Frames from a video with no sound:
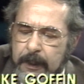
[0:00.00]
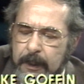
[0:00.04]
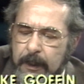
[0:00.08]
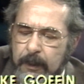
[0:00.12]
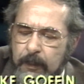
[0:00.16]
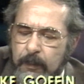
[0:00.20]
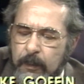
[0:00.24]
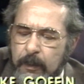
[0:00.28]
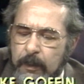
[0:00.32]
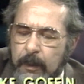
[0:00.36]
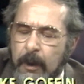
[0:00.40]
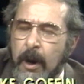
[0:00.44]

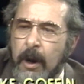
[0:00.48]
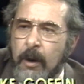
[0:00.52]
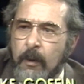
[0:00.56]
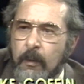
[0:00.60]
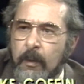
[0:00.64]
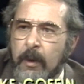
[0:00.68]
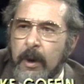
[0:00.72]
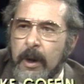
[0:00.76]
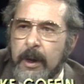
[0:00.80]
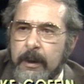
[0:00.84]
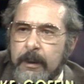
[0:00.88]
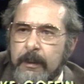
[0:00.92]
we're all
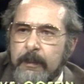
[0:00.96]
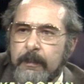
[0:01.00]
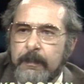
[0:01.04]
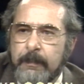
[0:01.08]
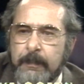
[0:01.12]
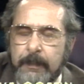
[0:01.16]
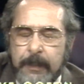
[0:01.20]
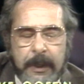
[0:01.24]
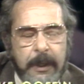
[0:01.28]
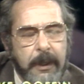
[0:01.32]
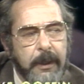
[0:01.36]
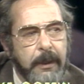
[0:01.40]
one
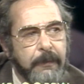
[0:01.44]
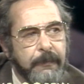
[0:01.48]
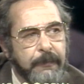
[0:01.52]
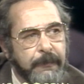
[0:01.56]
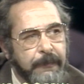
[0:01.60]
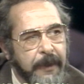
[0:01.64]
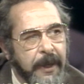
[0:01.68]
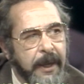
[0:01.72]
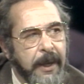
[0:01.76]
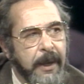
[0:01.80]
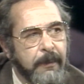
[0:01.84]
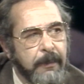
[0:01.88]
big
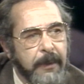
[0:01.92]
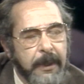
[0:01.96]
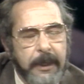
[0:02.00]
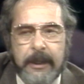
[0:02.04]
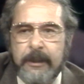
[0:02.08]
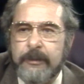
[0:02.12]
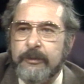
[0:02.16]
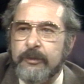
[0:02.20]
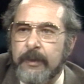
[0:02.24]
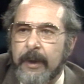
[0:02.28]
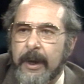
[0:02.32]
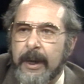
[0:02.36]

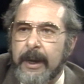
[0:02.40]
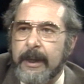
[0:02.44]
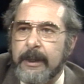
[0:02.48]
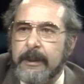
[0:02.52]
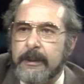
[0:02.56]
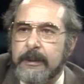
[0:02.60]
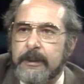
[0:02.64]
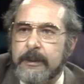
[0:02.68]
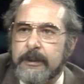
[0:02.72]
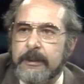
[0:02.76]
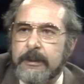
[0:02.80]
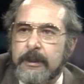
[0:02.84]
family
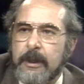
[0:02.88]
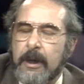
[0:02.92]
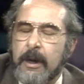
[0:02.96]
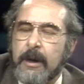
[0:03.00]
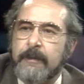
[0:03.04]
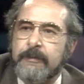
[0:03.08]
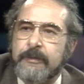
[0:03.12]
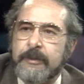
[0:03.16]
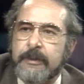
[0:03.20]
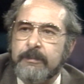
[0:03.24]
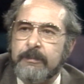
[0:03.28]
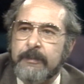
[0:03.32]
trying to
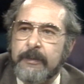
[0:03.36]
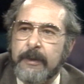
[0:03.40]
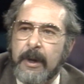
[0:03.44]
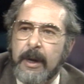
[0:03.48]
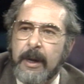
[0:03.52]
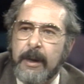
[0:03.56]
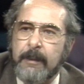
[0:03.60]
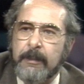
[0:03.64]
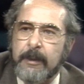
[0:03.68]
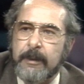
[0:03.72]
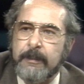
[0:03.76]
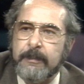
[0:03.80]
solve some
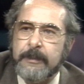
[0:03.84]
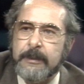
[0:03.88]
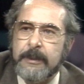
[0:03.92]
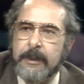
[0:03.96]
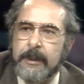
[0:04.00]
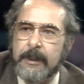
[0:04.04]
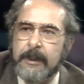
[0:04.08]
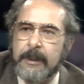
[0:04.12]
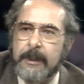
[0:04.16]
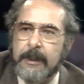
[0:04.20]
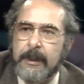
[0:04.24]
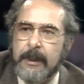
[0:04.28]
problems.
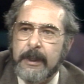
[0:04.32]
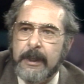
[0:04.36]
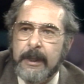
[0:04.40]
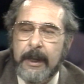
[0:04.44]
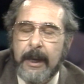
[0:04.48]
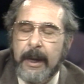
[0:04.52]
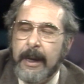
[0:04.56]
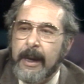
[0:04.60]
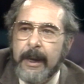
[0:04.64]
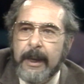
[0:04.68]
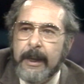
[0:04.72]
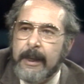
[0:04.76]
And
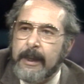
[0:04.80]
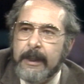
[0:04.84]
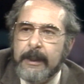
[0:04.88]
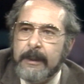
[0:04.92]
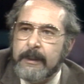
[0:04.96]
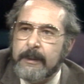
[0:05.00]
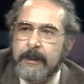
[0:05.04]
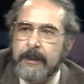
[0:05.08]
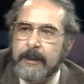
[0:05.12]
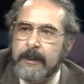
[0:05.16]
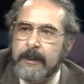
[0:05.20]
I